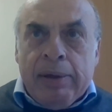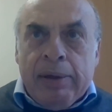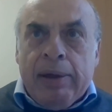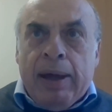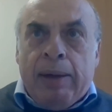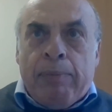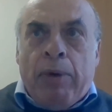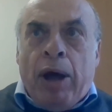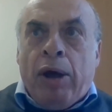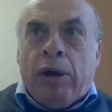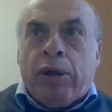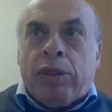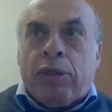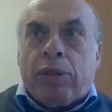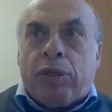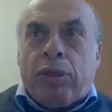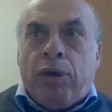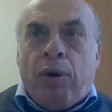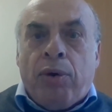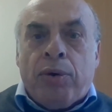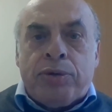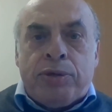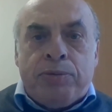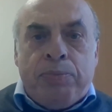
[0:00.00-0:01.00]
among
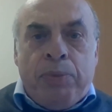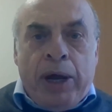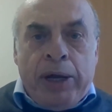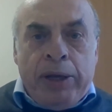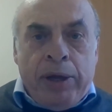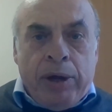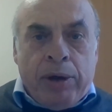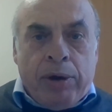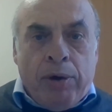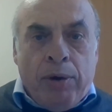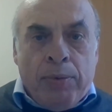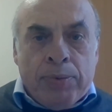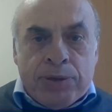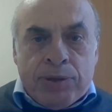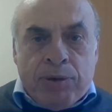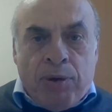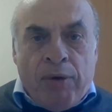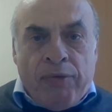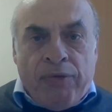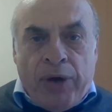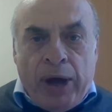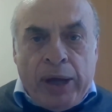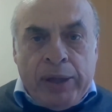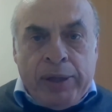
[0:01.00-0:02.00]
those many groups
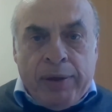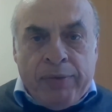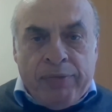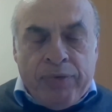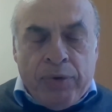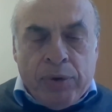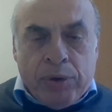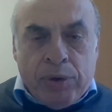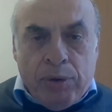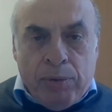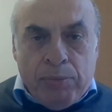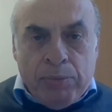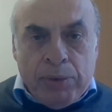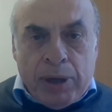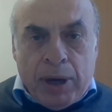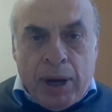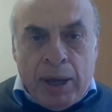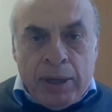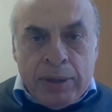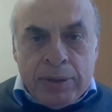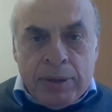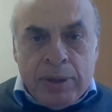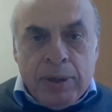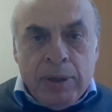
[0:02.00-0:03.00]
who are fighting for human
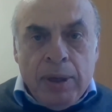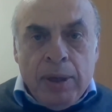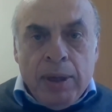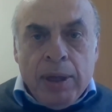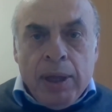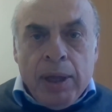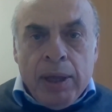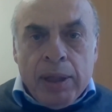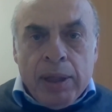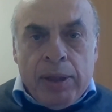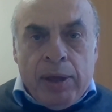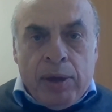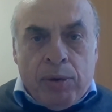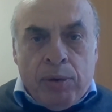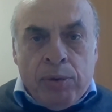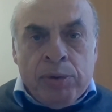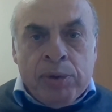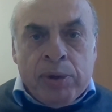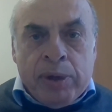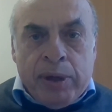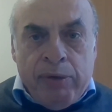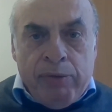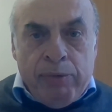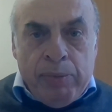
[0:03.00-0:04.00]
rights, they
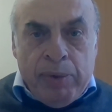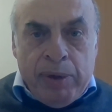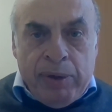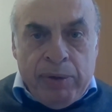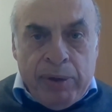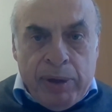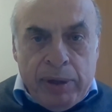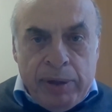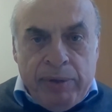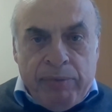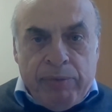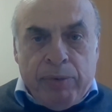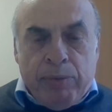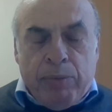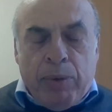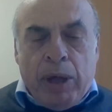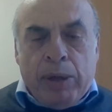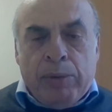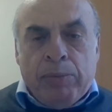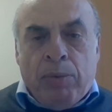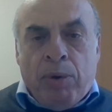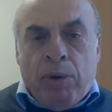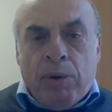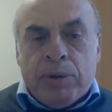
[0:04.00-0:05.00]
couldn't give me even
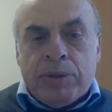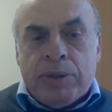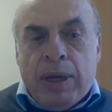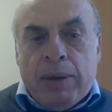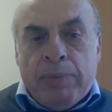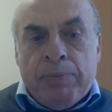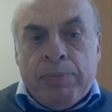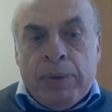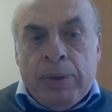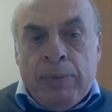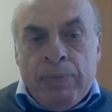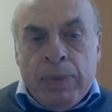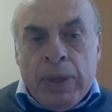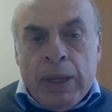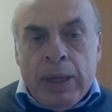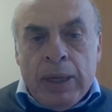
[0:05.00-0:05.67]
one more example.